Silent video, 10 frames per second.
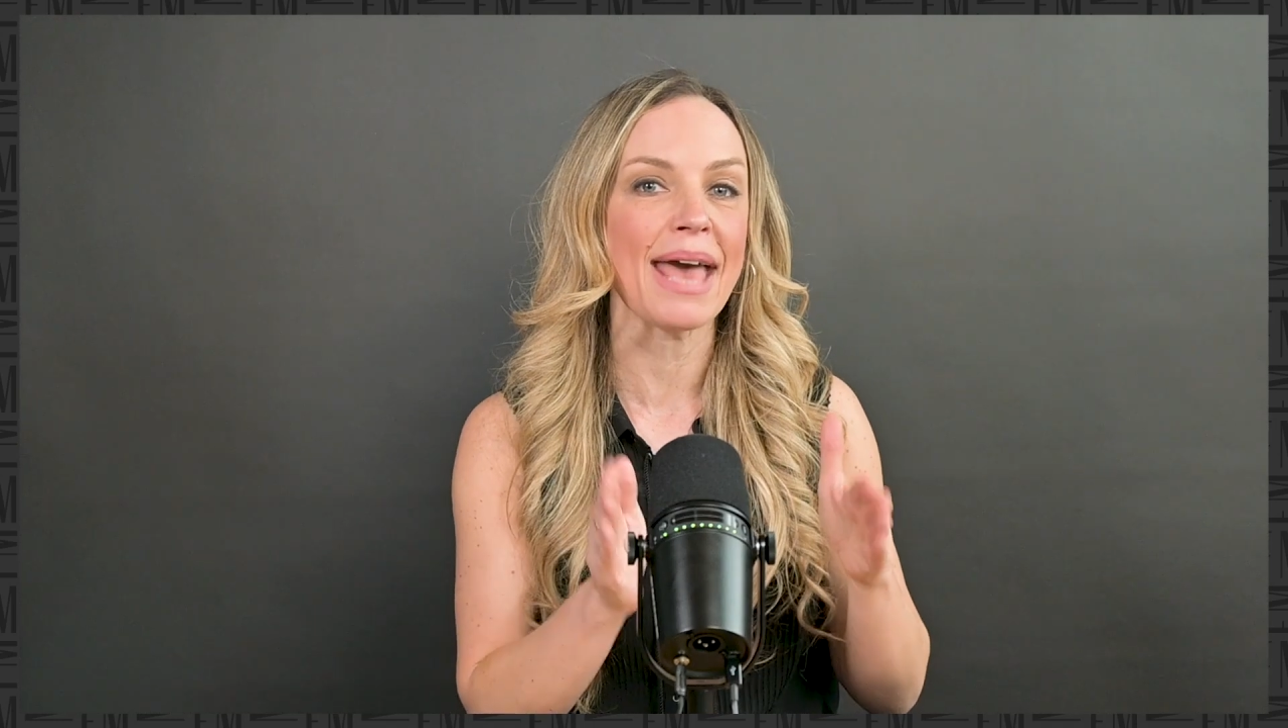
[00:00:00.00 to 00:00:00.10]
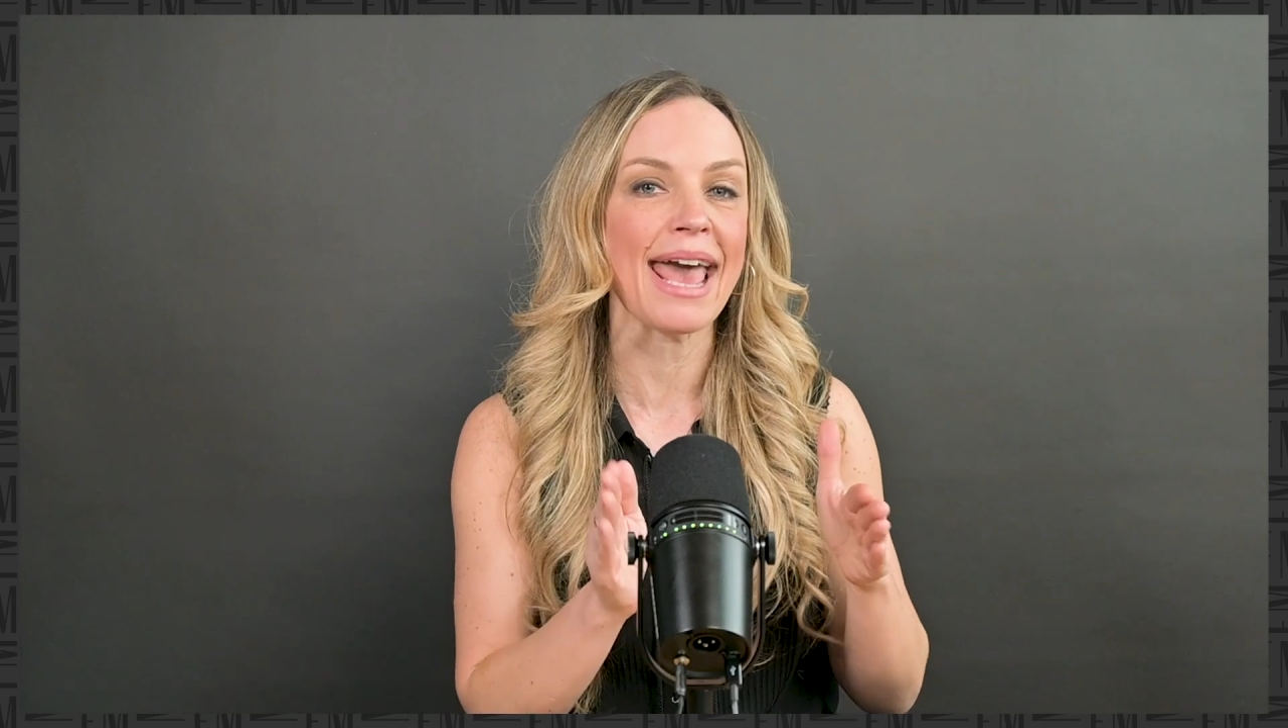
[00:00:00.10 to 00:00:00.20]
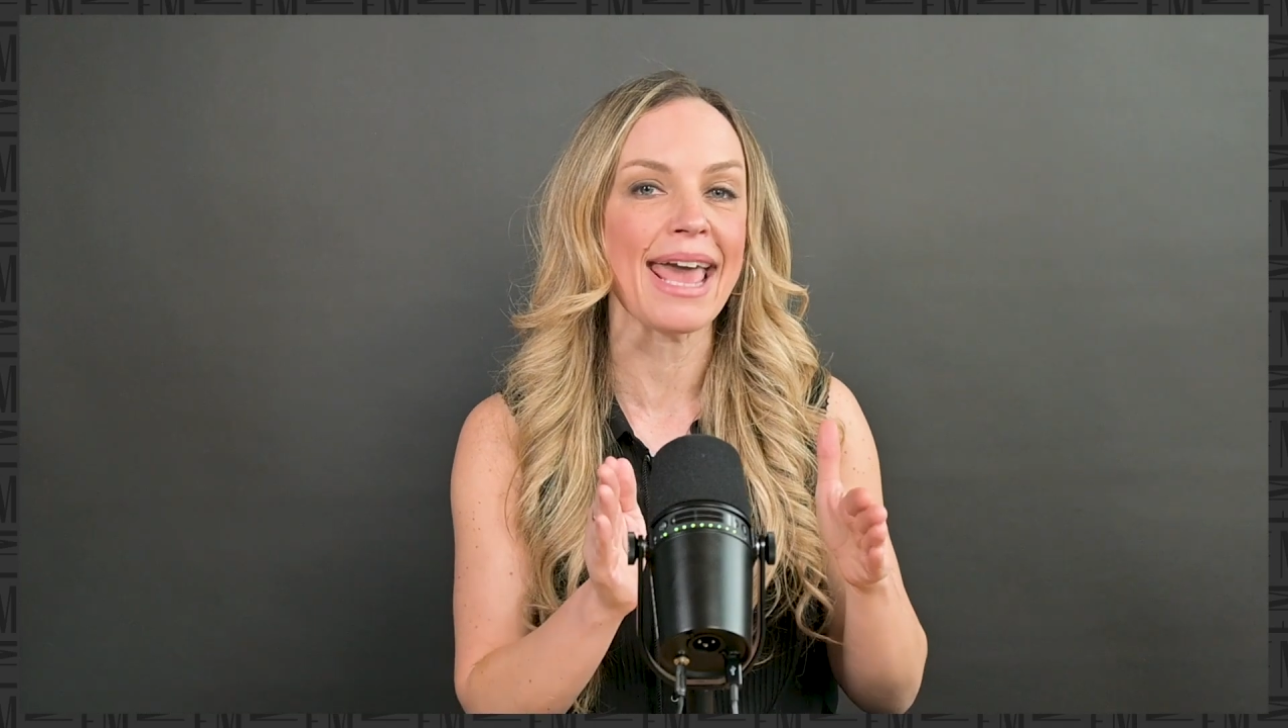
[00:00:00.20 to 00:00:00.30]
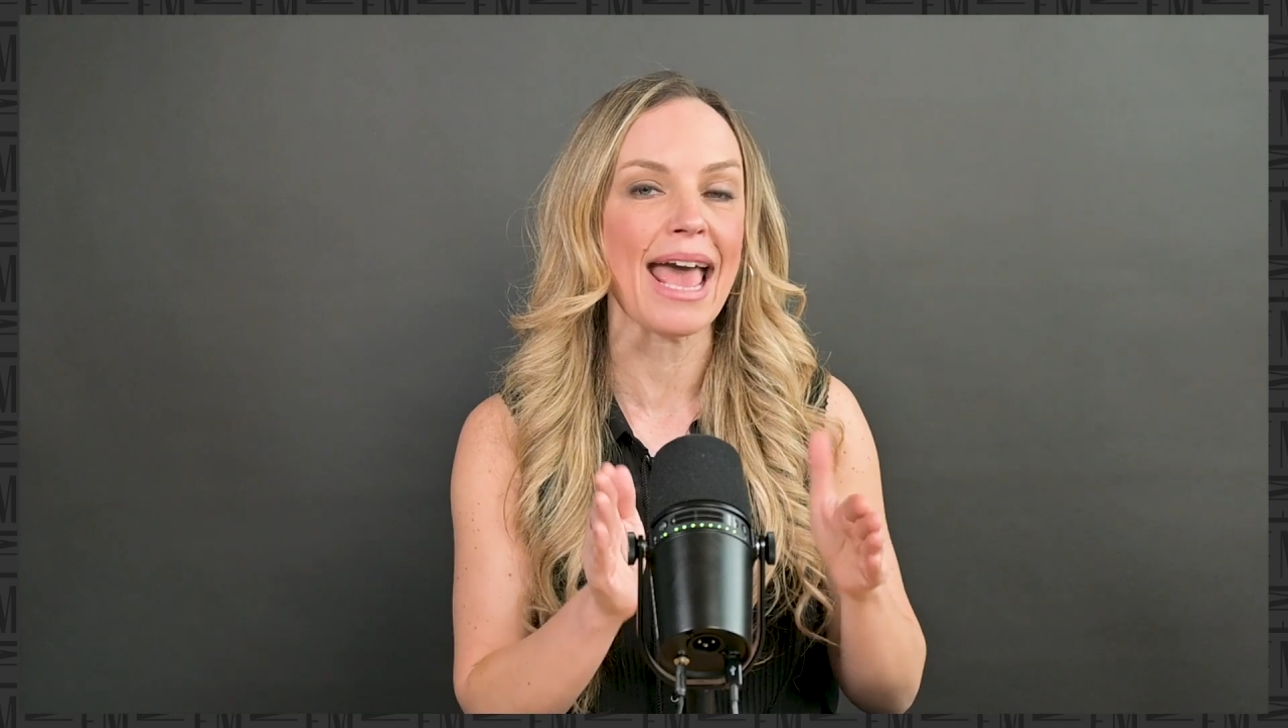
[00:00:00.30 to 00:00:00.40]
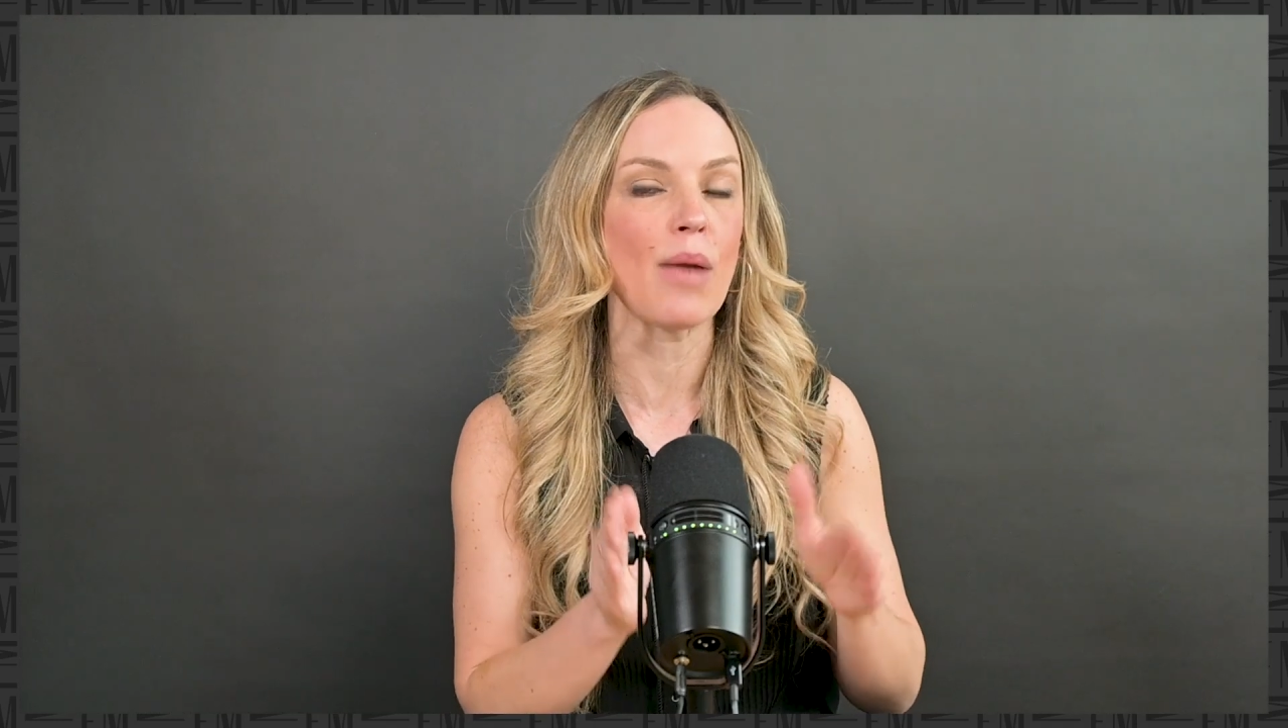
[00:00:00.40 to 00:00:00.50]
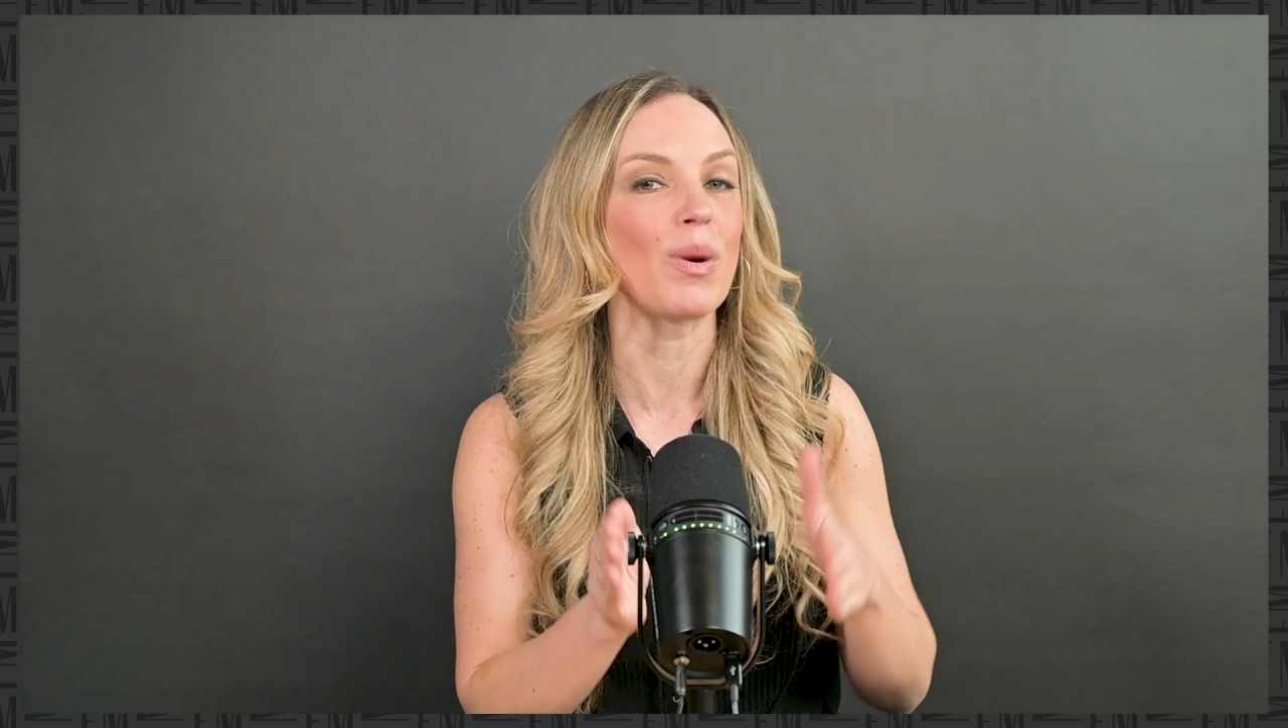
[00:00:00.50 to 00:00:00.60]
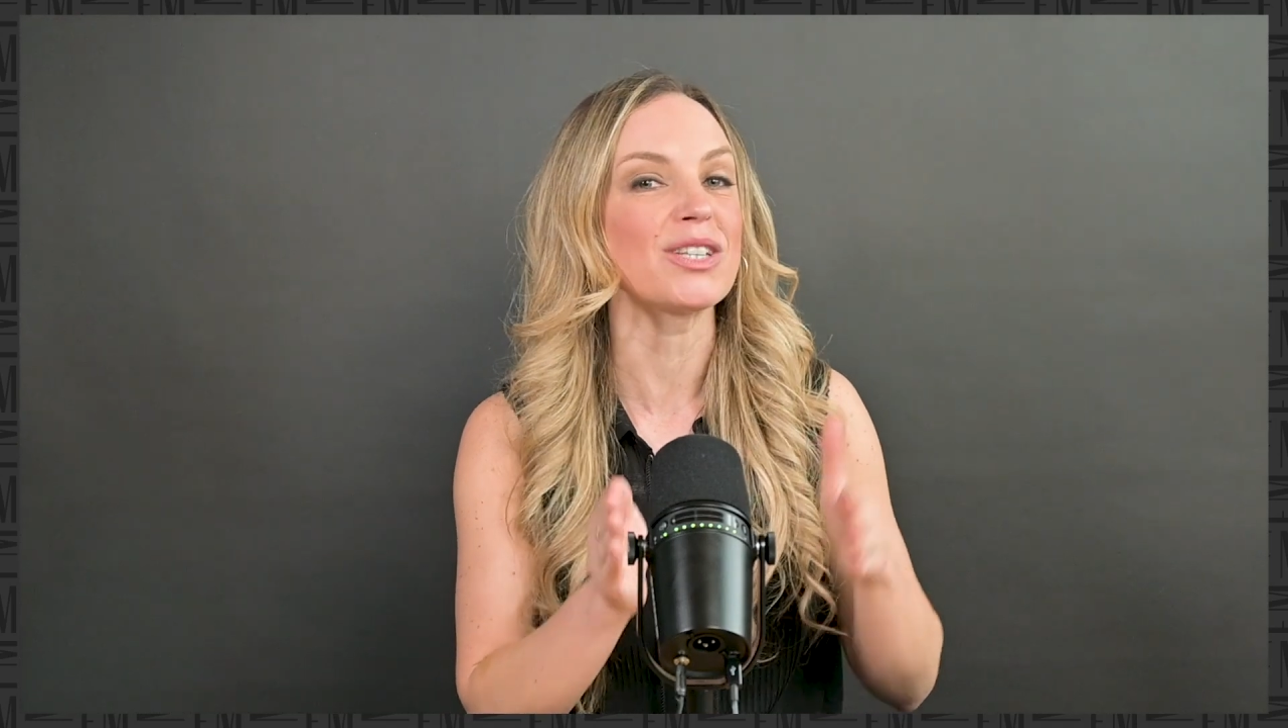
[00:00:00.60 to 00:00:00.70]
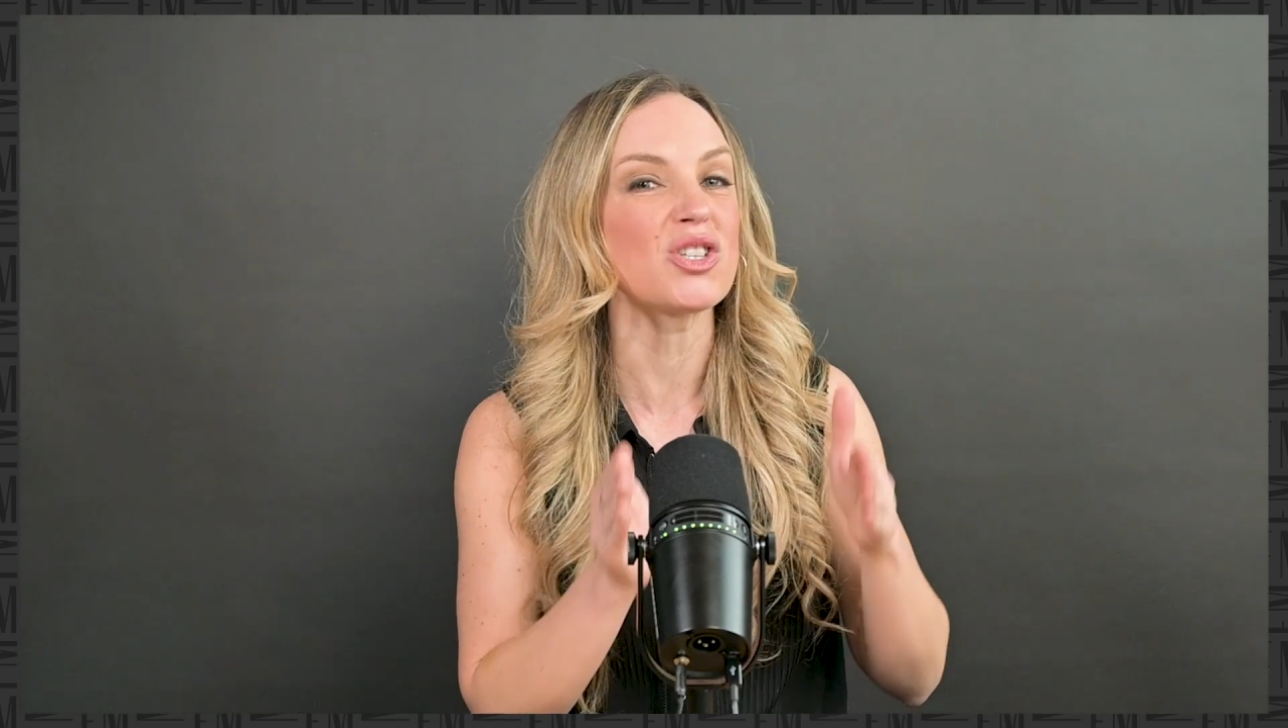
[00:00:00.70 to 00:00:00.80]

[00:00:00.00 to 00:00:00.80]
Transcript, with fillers: pay and what